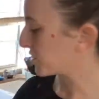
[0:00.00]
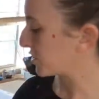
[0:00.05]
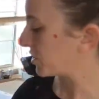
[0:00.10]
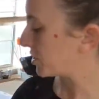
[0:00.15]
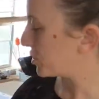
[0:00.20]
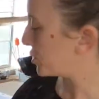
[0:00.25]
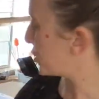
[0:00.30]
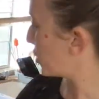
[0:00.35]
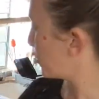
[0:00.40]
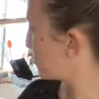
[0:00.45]
going
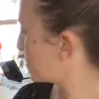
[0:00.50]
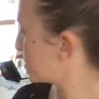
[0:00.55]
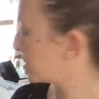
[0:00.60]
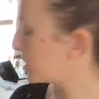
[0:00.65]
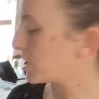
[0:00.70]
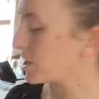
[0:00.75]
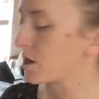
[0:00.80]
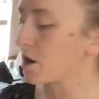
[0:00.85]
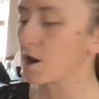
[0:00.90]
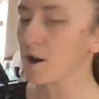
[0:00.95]
to toast
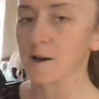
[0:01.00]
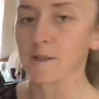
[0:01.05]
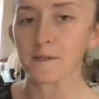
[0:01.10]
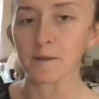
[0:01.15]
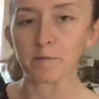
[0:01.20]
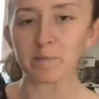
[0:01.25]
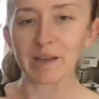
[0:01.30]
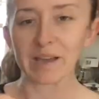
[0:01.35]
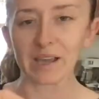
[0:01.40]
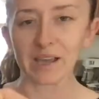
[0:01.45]
it on the
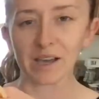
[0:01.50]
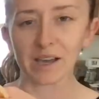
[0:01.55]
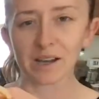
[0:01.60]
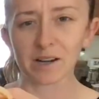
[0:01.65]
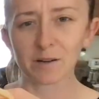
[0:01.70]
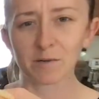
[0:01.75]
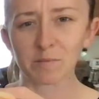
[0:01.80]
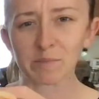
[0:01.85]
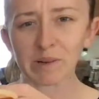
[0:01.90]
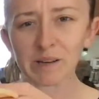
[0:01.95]

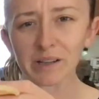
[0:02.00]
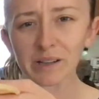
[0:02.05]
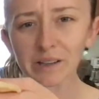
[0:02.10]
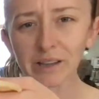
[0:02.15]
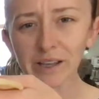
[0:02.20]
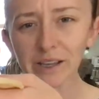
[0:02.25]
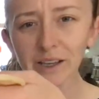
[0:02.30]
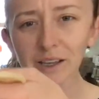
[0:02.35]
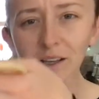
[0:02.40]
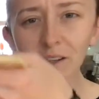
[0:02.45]
pan, but
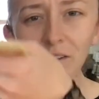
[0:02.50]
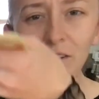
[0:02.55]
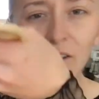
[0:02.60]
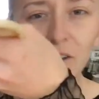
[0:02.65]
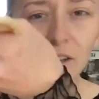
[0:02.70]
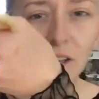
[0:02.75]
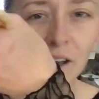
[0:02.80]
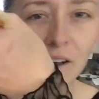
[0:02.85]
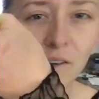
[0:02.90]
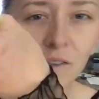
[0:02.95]

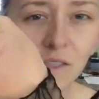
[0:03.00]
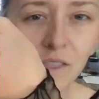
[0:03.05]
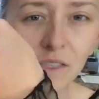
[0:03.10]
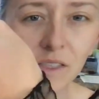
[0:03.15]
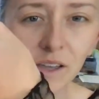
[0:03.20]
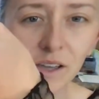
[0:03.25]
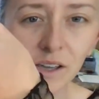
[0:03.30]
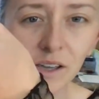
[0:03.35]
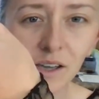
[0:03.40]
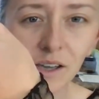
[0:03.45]
look how
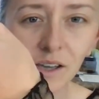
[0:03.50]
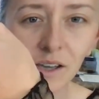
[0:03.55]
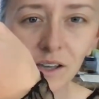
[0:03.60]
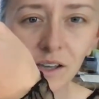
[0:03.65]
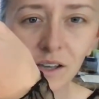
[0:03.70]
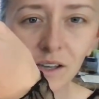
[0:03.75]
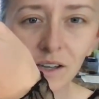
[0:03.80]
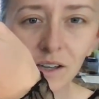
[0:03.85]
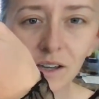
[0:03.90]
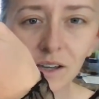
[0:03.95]
thick.
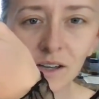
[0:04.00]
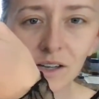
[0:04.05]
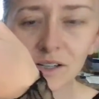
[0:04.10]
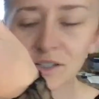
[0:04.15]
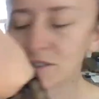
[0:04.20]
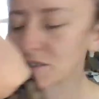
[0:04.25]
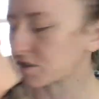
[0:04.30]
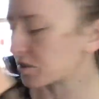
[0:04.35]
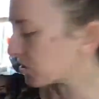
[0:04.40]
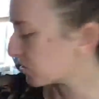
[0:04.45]

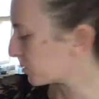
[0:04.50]
It's so